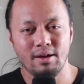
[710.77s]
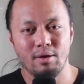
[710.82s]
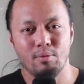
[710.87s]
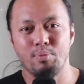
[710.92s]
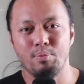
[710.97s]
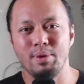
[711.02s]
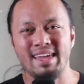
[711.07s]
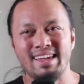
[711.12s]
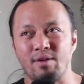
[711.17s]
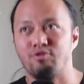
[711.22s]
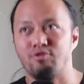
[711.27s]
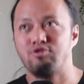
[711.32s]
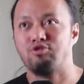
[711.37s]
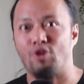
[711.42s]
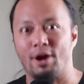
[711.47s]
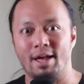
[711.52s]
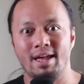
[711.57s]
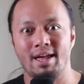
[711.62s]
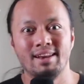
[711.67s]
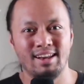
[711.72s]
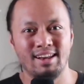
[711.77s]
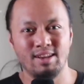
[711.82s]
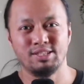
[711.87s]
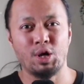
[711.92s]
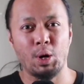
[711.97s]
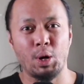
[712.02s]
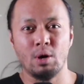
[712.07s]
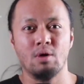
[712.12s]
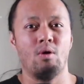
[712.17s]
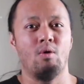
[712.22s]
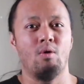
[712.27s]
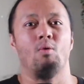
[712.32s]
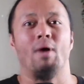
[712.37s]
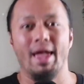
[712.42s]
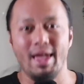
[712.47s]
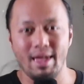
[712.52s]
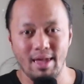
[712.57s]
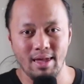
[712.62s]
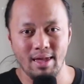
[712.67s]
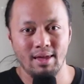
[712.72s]
being afraid that it's going to go
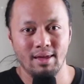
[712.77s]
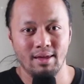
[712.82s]
away,